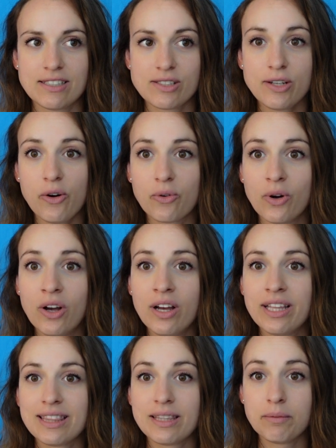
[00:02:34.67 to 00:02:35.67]
So
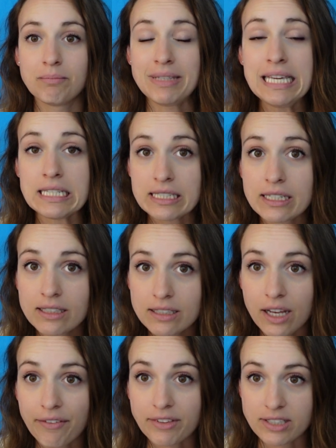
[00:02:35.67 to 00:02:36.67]
the meat
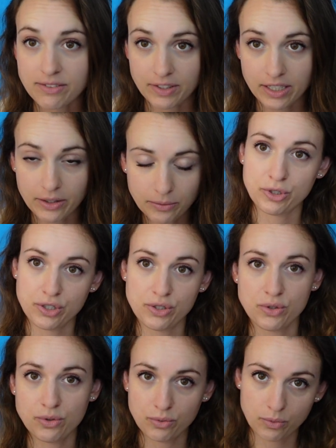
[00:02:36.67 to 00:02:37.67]
of this video, which
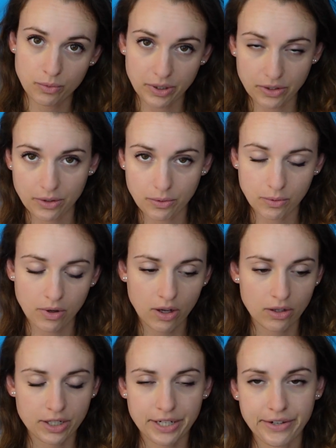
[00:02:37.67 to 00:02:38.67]
is what you
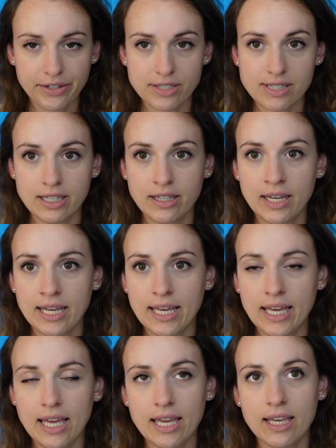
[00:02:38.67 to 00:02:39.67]
all are here to see,
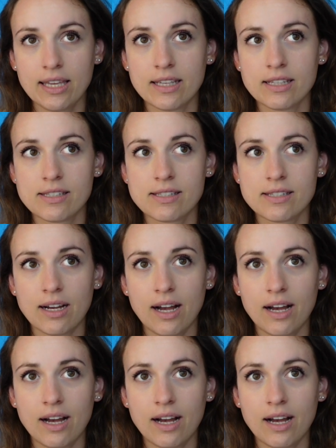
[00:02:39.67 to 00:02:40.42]
is